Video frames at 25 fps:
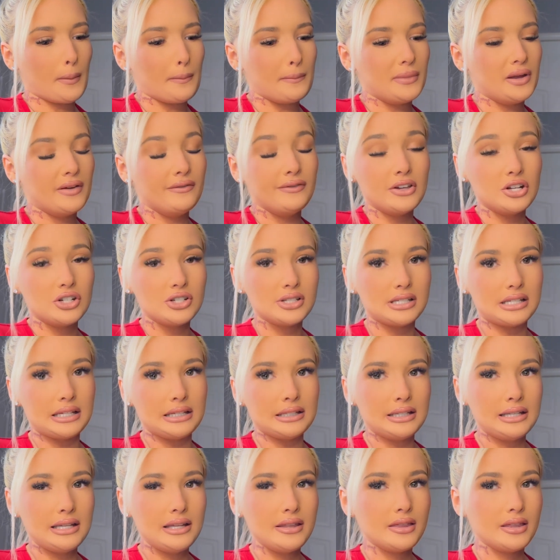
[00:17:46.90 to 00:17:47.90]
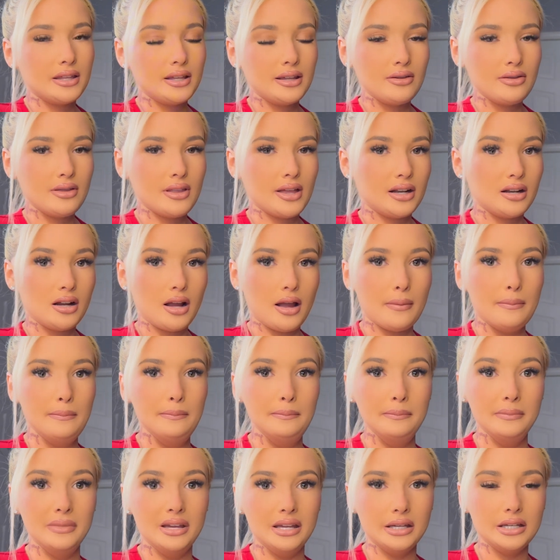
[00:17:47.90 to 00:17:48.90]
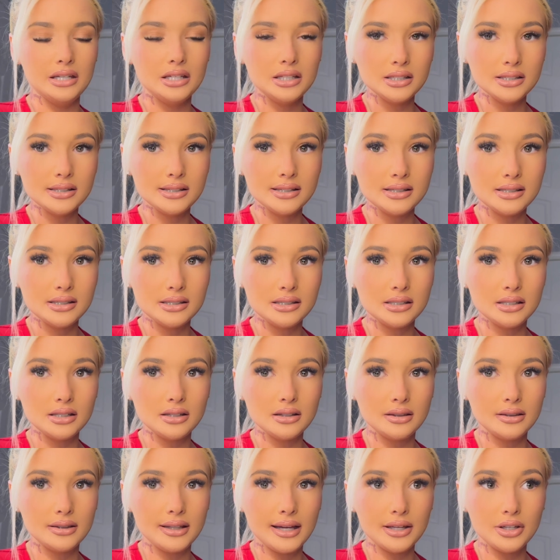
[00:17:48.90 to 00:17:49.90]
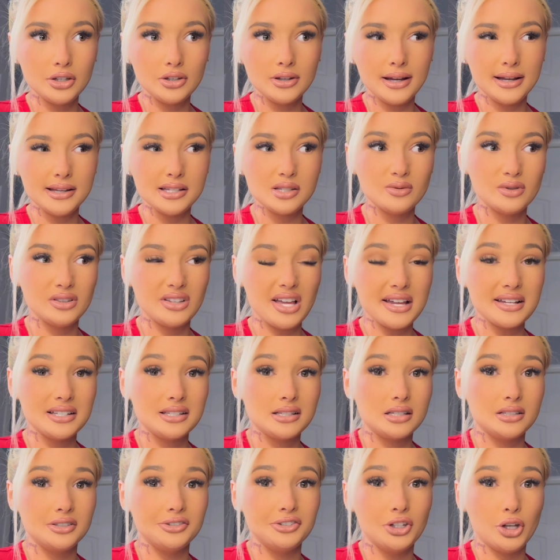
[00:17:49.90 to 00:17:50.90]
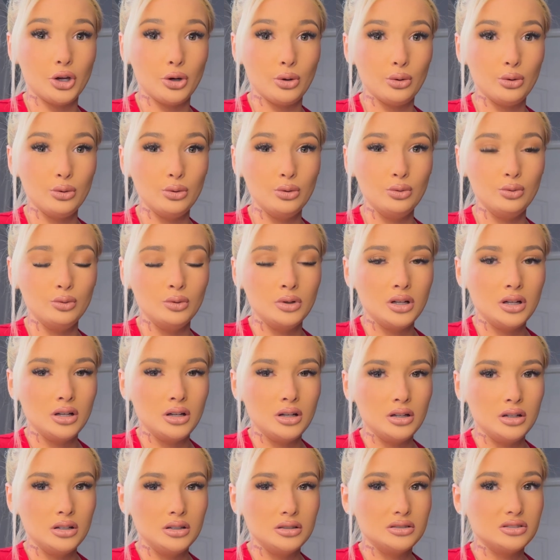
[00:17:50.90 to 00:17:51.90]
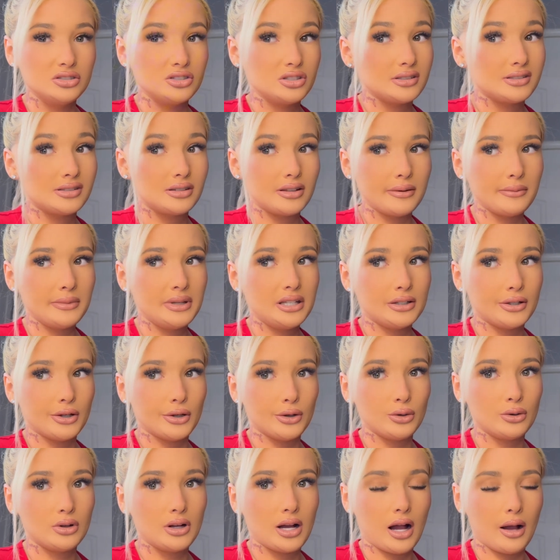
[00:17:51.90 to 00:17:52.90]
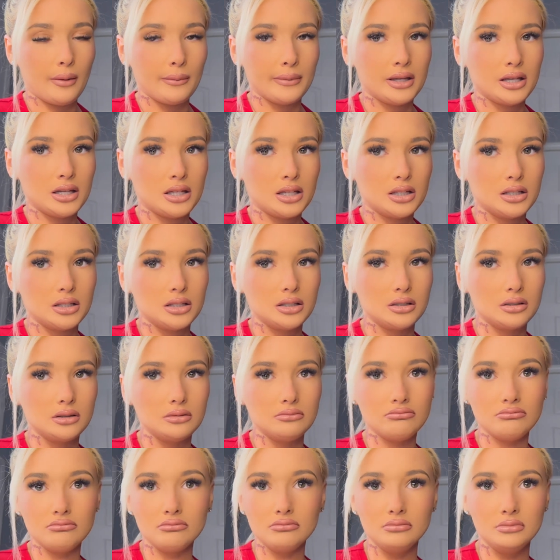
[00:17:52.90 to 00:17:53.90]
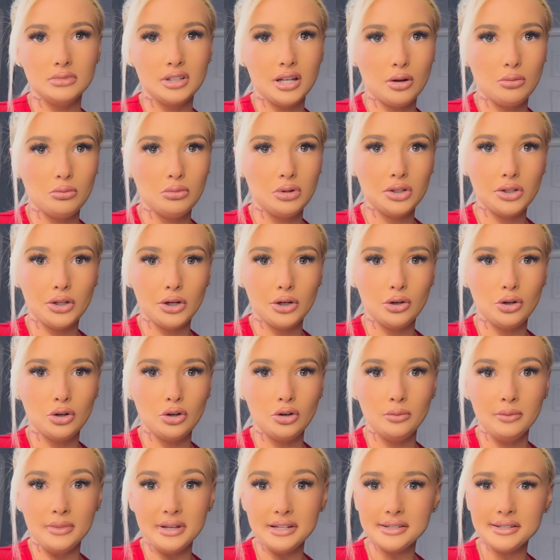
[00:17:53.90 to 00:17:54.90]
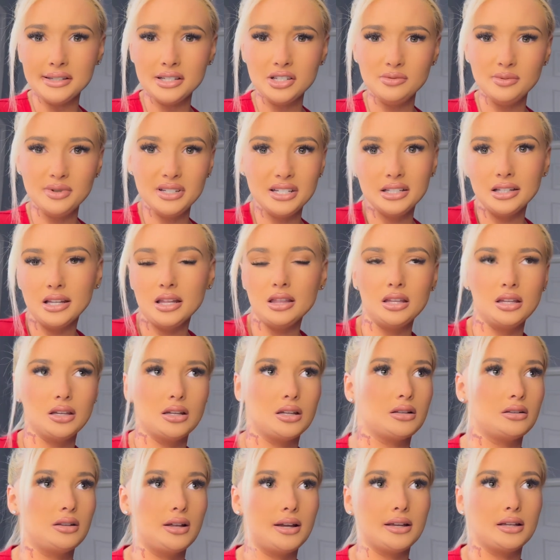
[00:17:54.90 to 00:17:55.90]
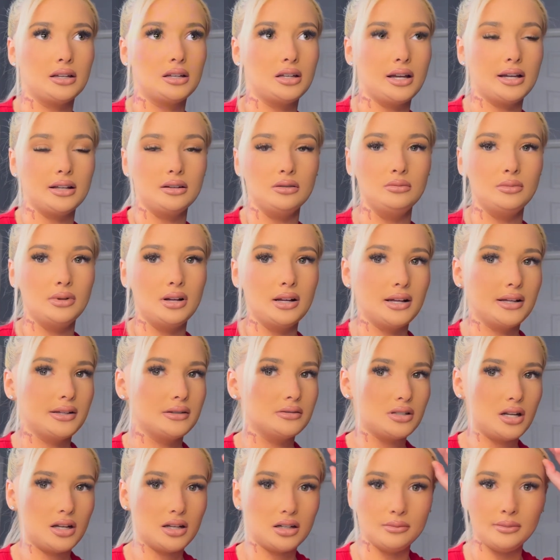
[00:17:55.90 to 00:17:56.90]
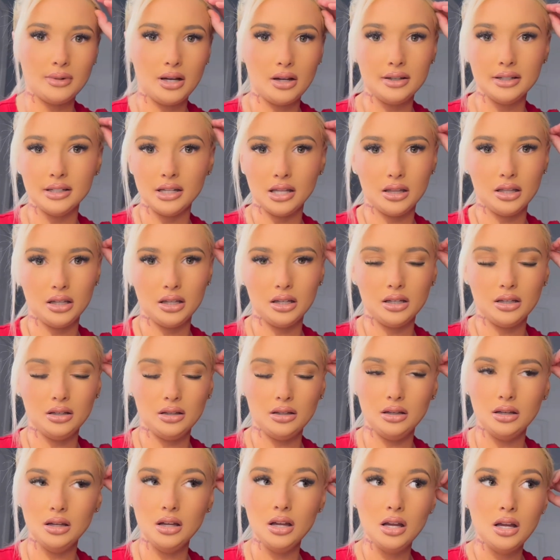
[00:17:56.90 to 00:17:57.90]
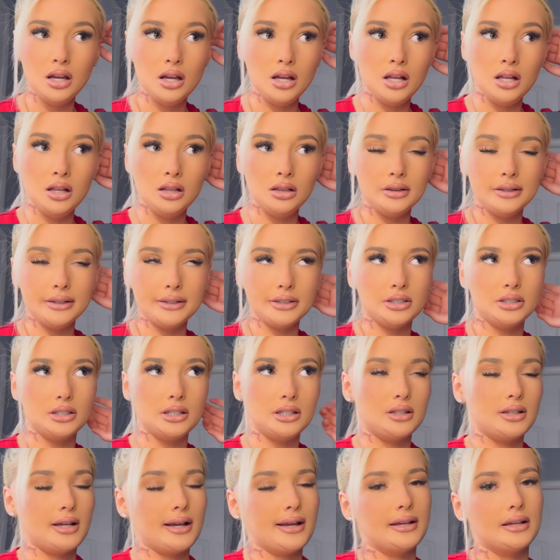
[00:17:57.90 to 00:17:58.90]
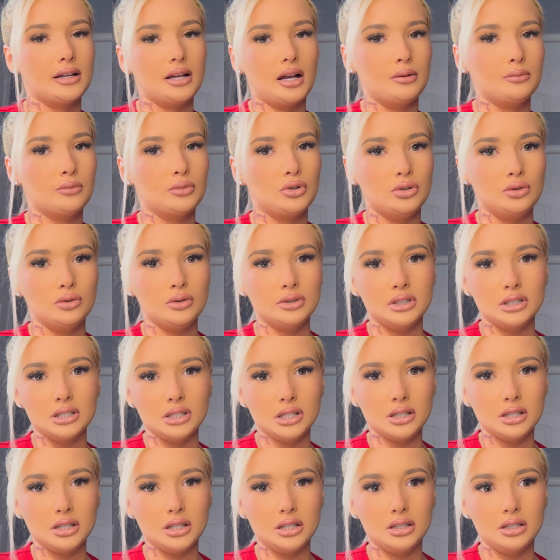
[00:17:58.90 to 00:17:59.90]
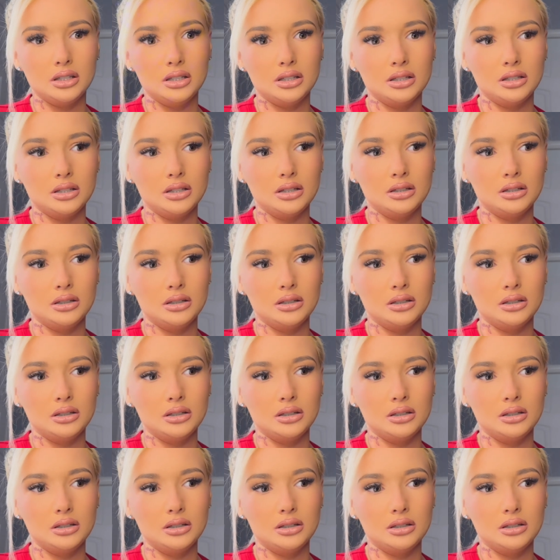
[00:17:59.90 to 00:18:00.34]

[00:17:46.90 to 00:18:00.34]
If there's anything that I missed that you guys would like to know, just let me know. Comment down below, message me, anything. Like I don't mind talking about anything, literally. Like I'm cool with anything.